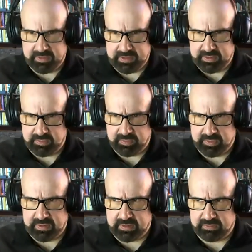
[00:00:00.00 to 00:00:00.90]

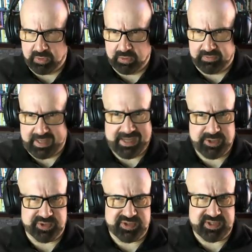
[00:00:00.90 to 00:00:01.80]
the role of
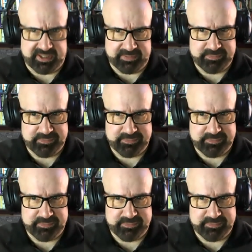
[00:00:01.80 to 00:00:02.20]
agency,